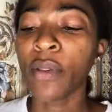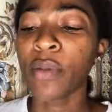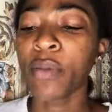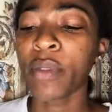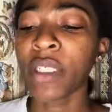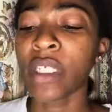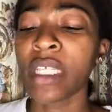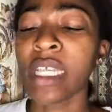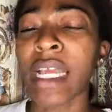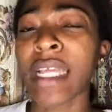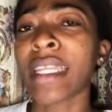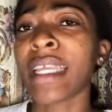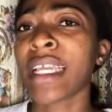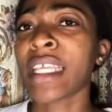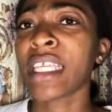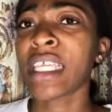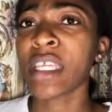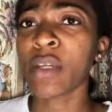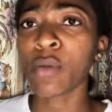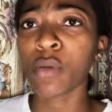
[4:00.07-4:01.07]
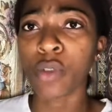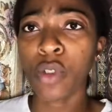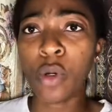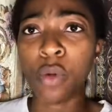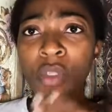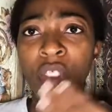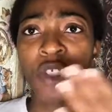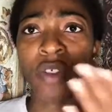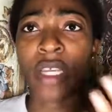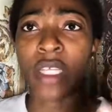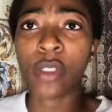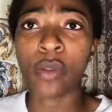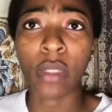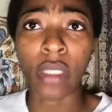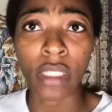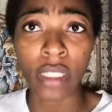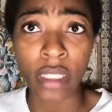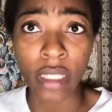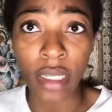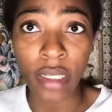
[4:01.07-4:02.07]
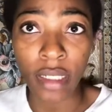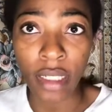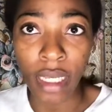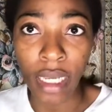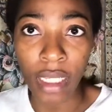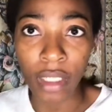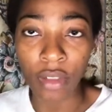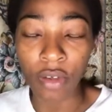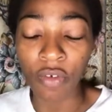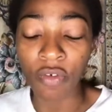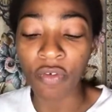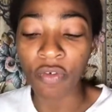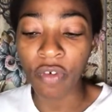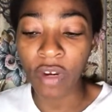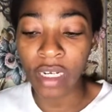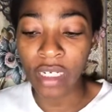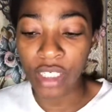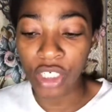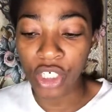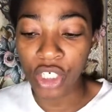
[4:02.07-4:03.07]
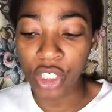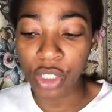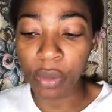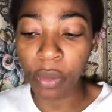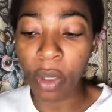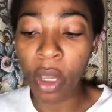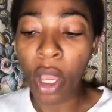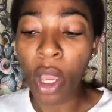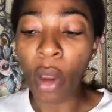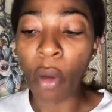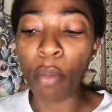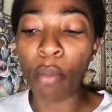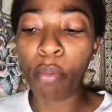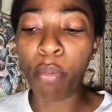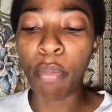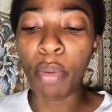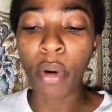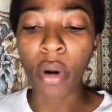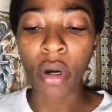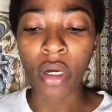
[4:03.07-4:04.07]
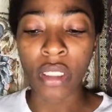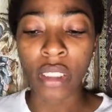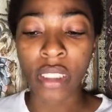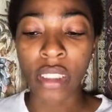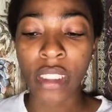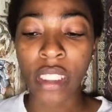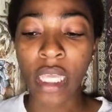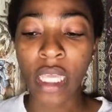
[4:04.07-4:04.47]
the beginning, and that he would always try to extend the hand of friendship, but